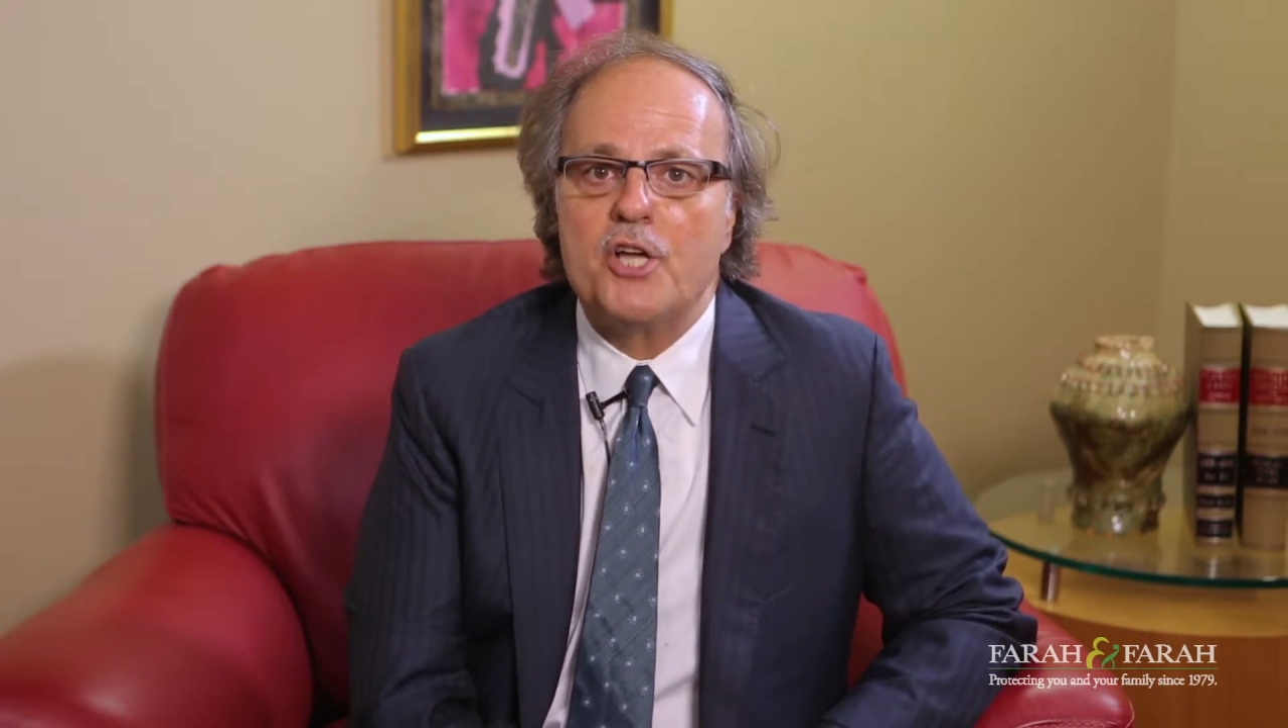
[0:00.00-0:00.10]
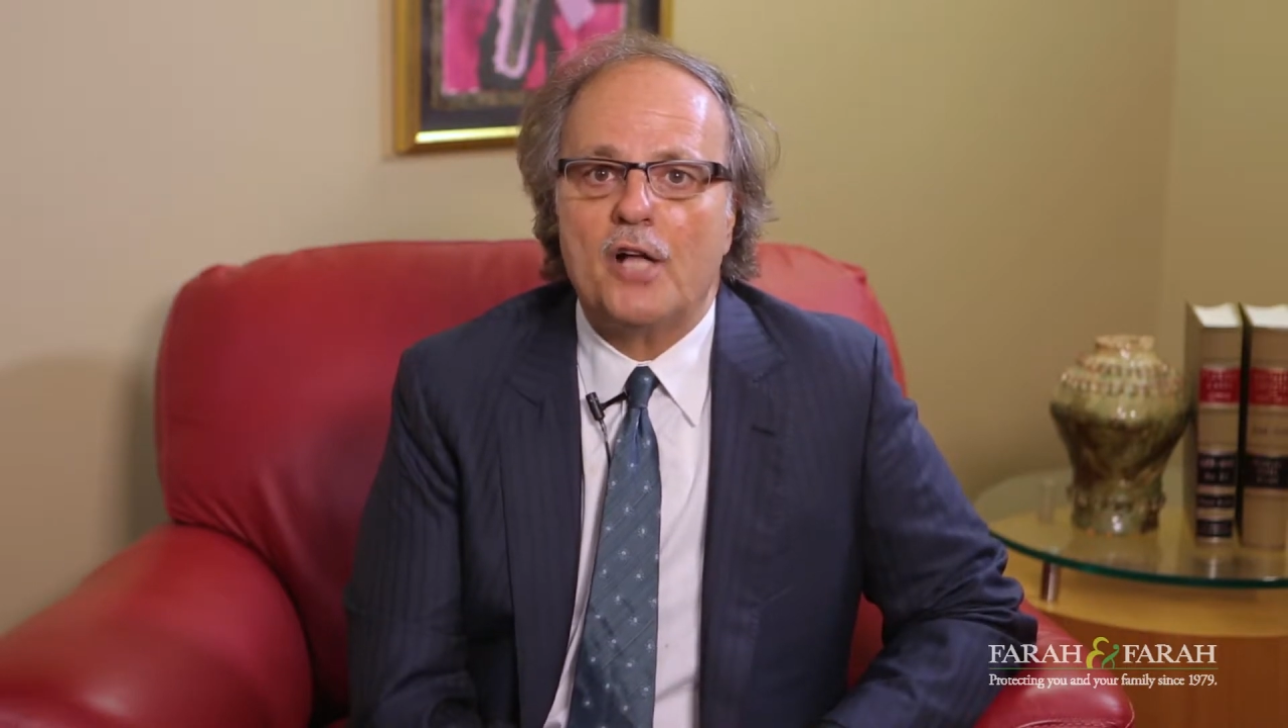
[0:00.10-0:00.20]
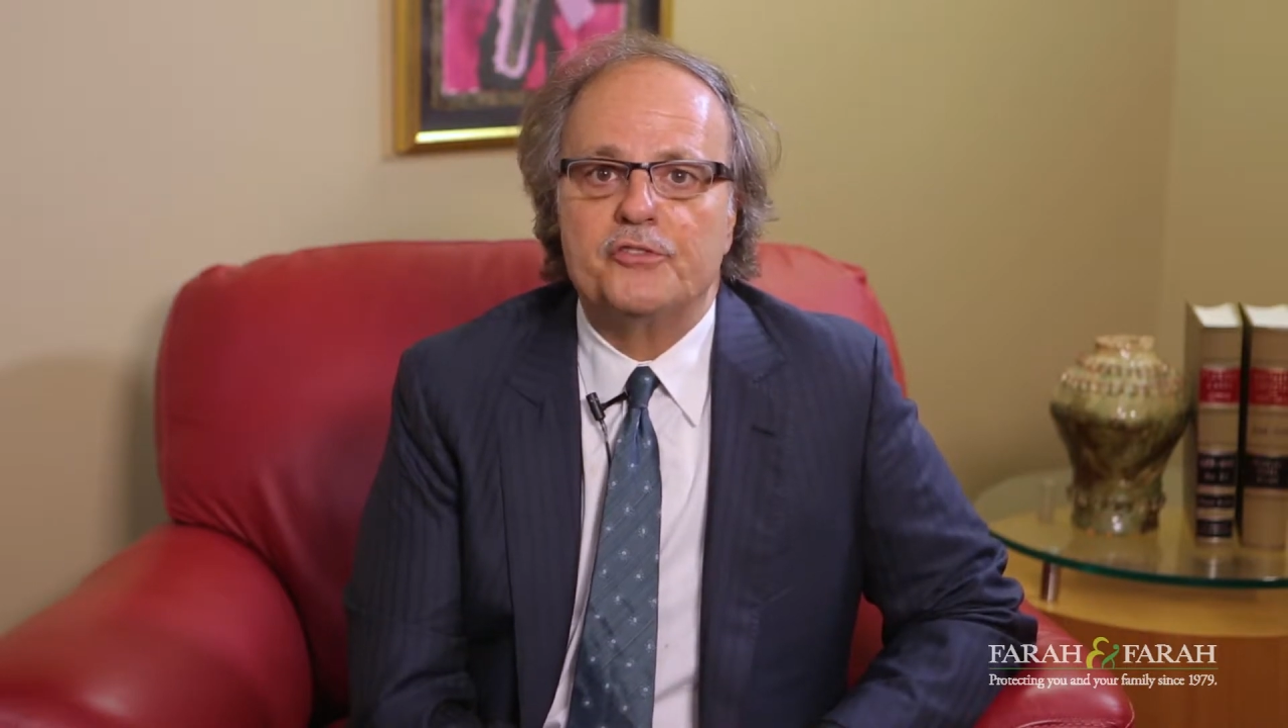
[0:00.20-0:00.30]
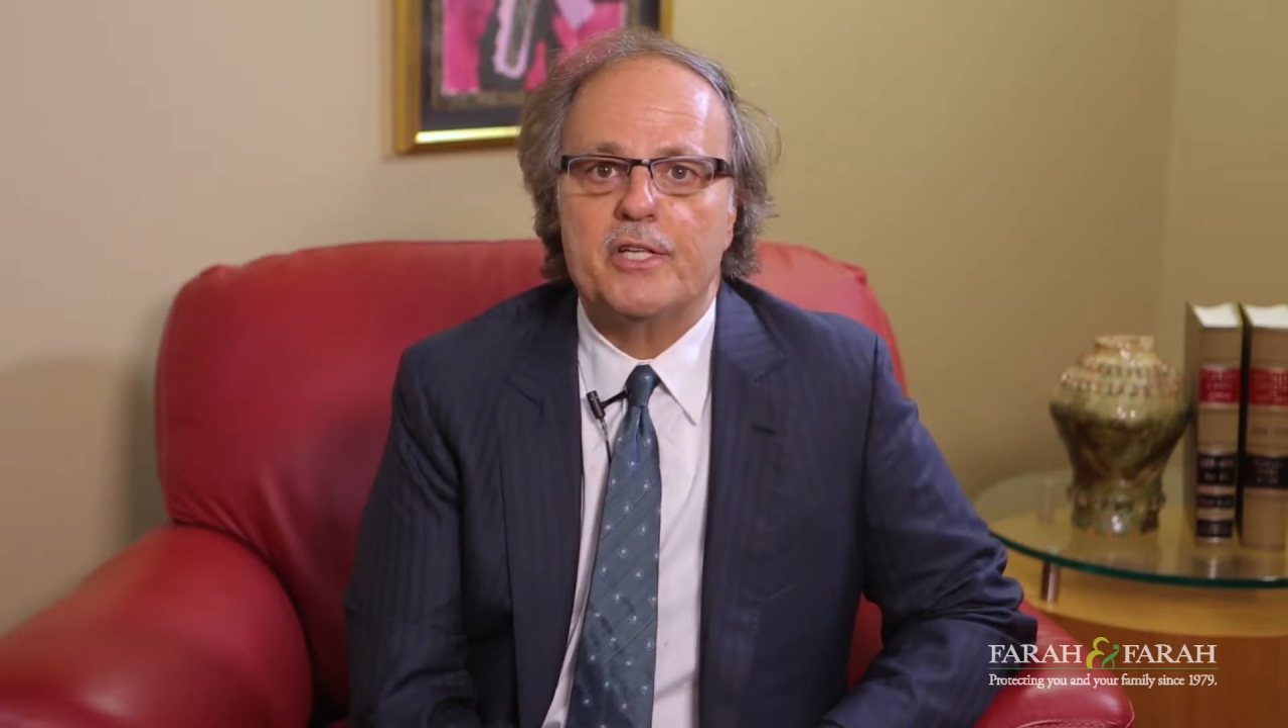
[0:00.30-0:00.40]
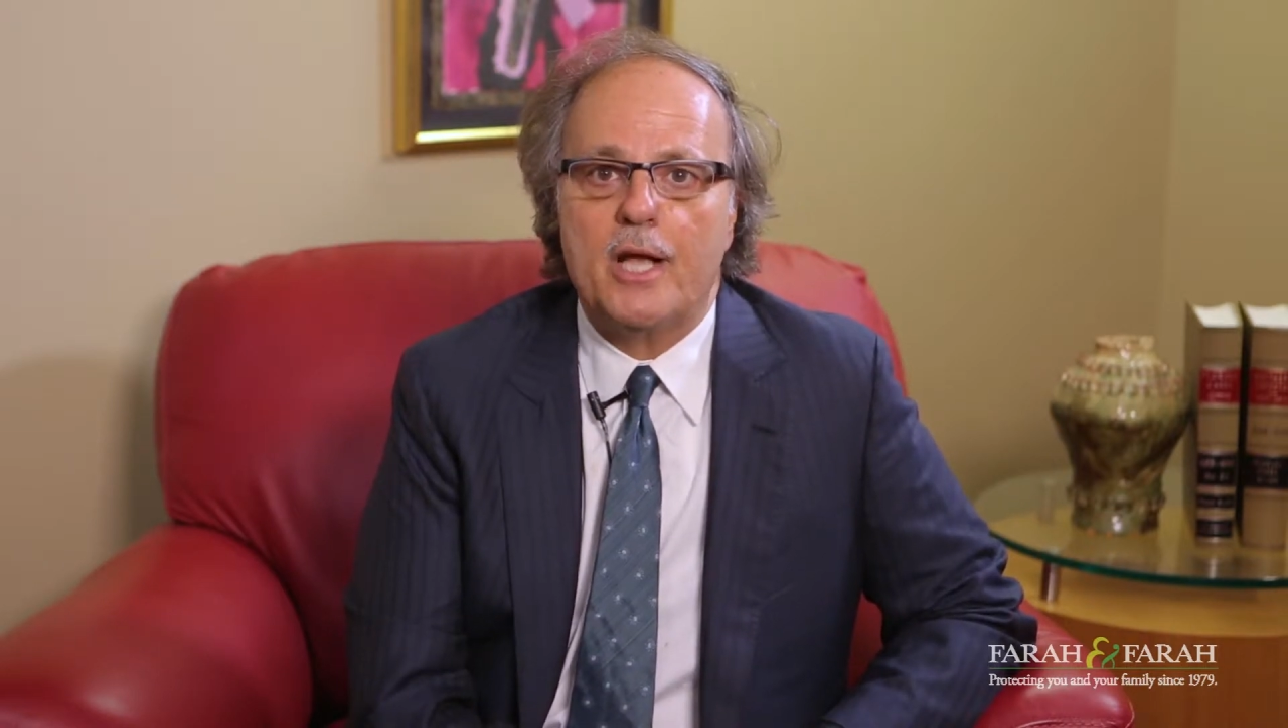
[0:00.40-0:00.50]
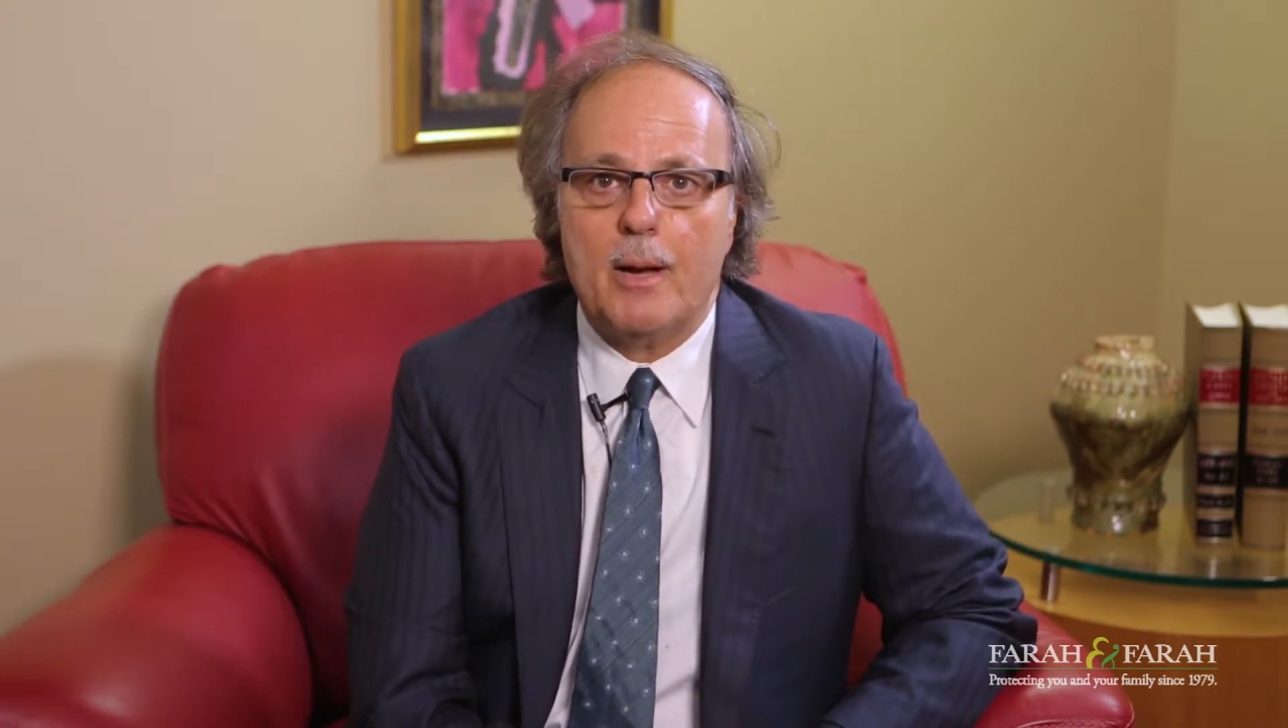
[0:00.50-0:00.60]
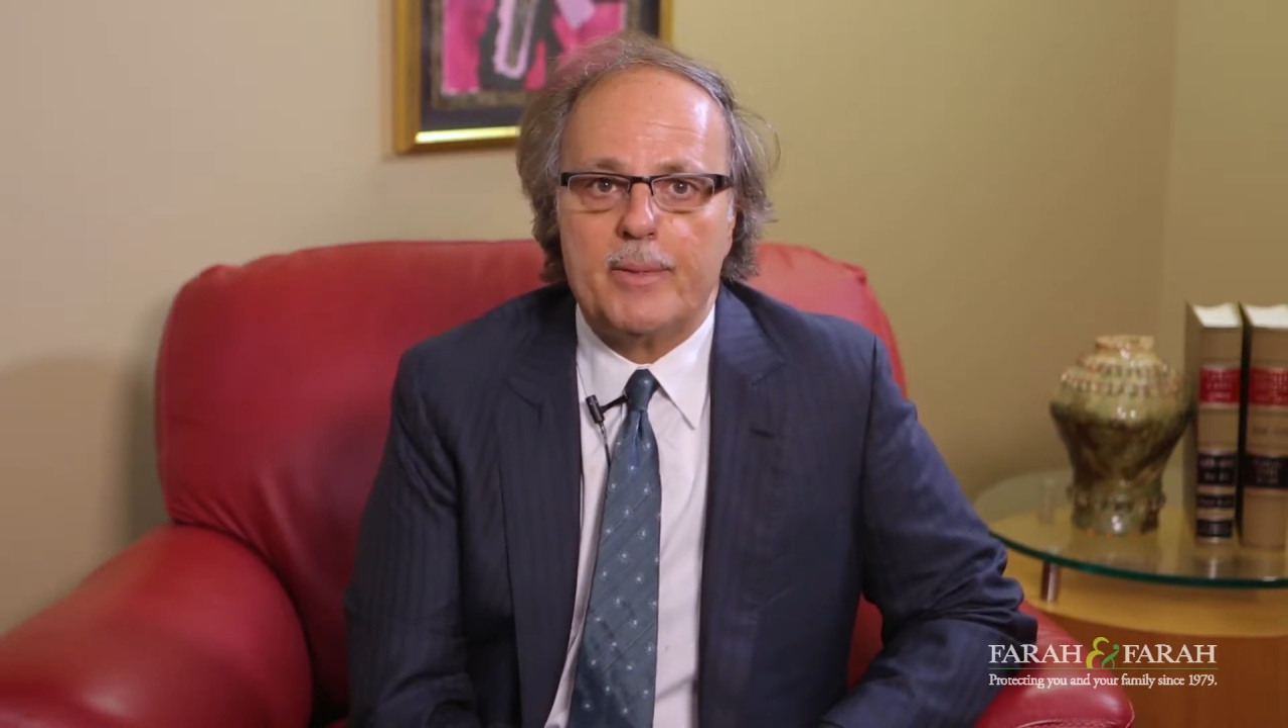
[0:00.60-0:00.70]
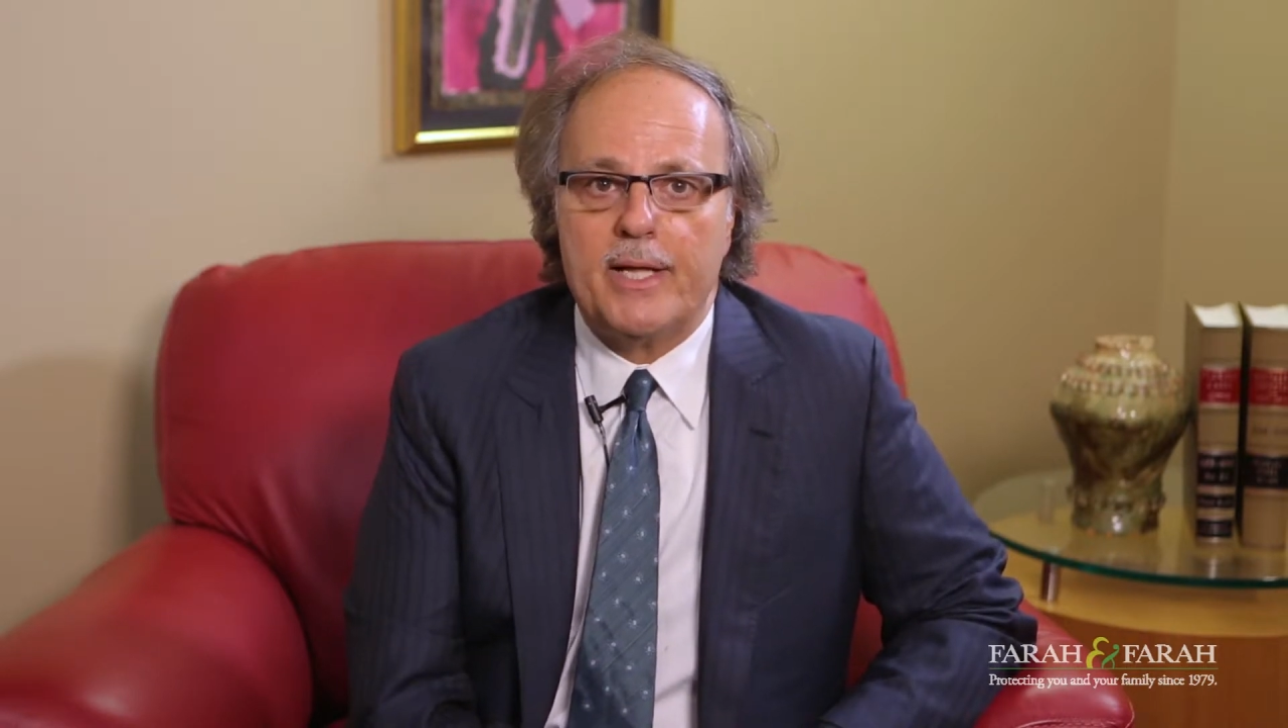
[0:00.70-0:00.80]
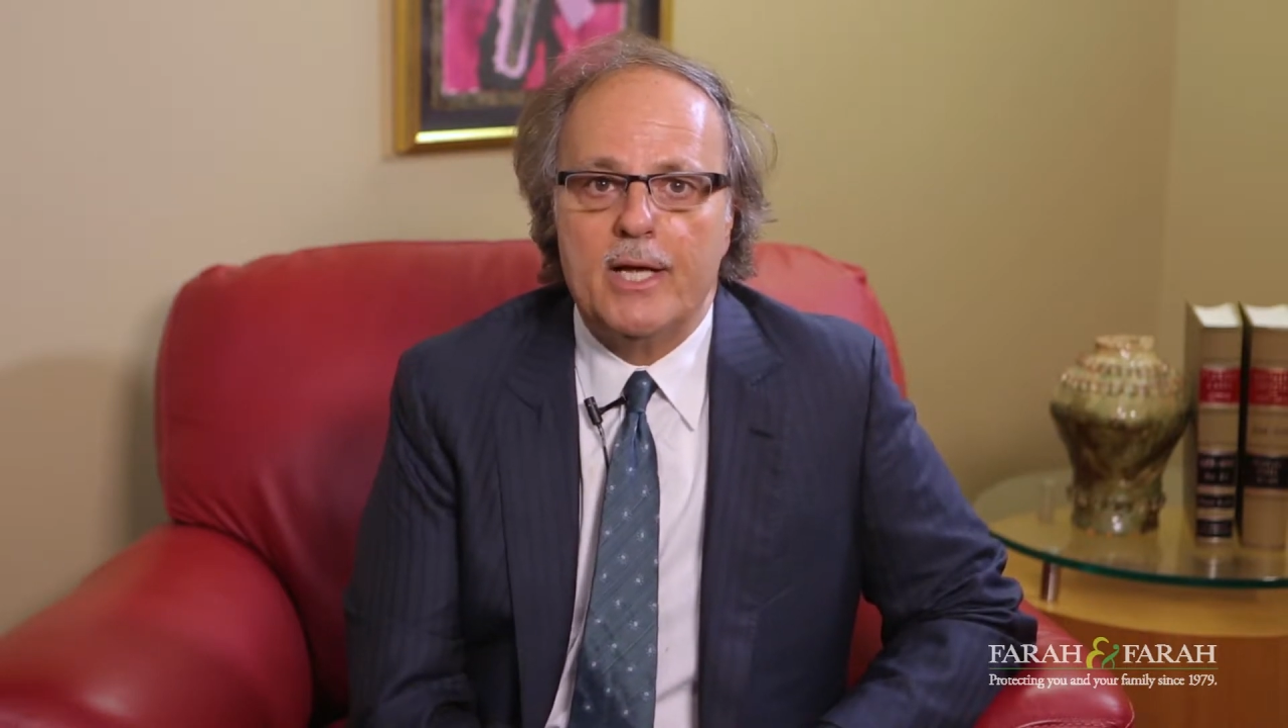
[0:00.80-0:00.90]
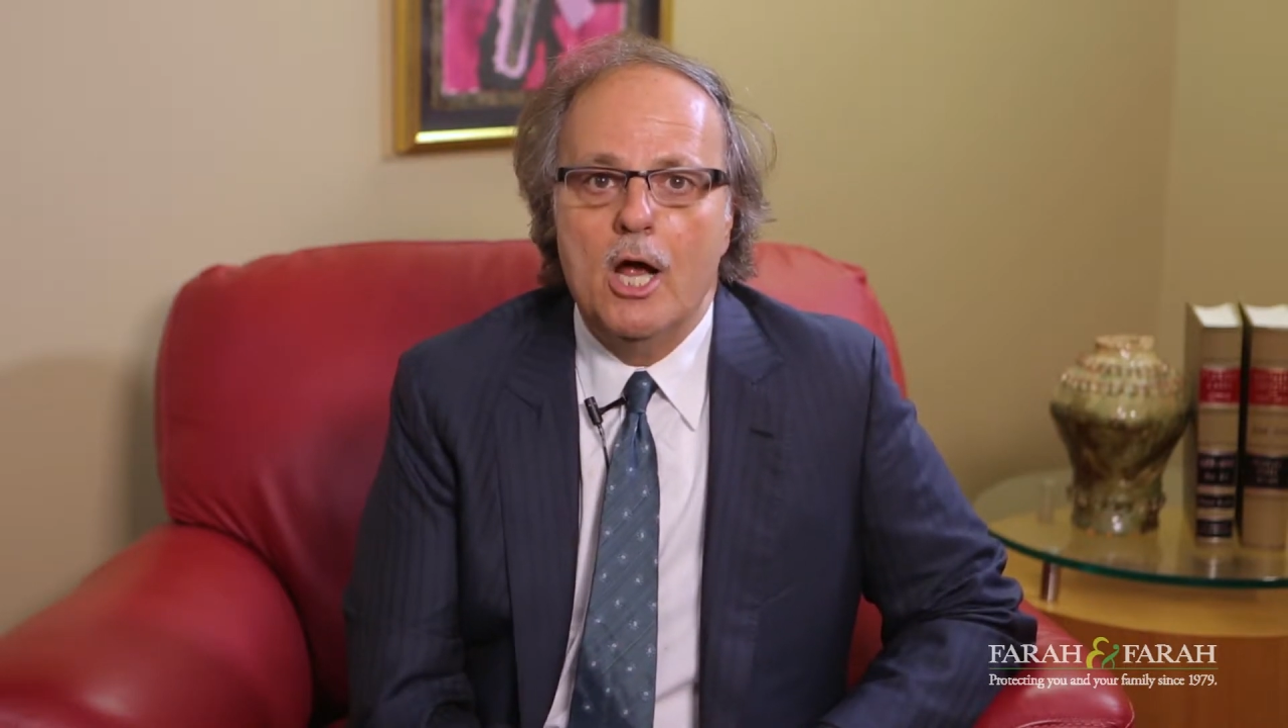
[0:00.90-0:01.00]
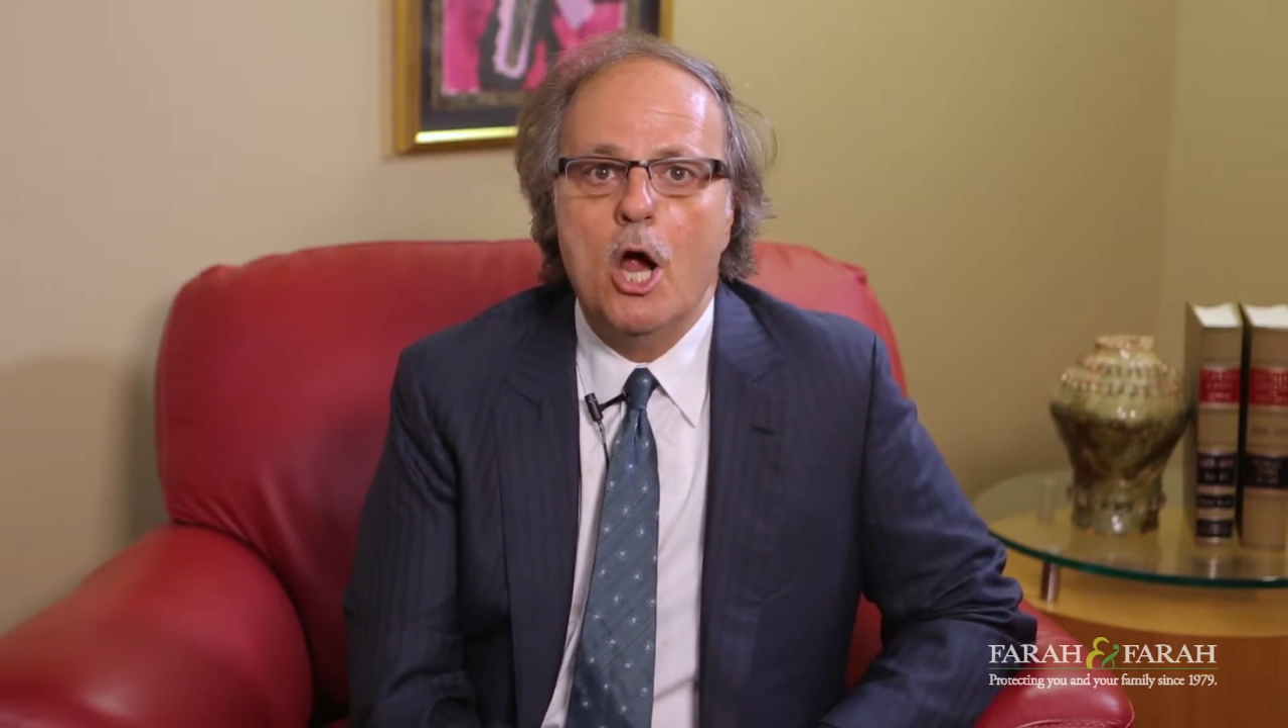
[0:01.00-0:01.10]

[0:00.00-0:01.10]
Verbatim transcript: & Johnson company,